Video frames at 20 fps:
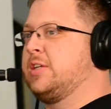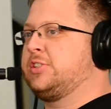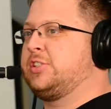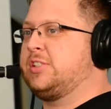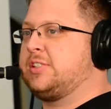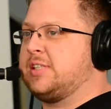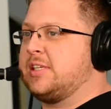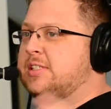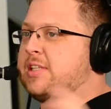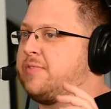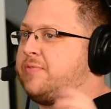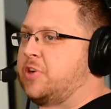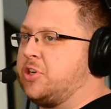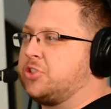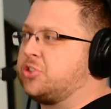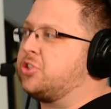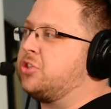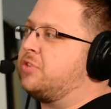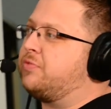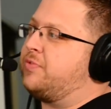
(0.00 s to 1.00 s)
She says that
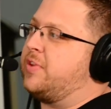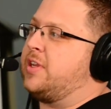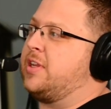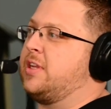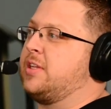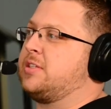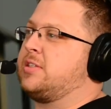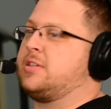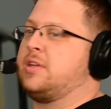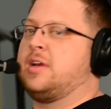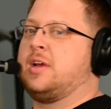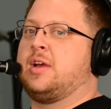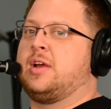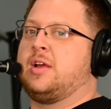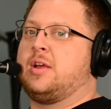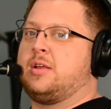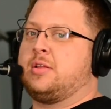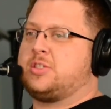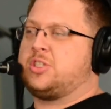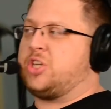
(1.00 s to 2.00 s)
functional fitness
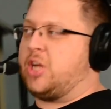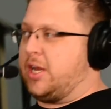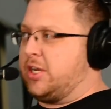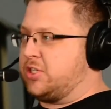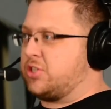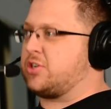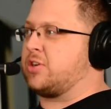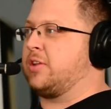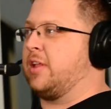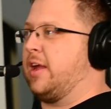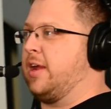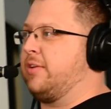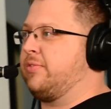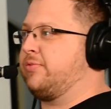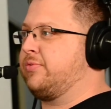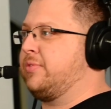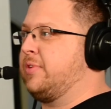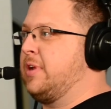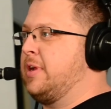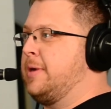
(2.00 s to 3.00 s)
changed her life.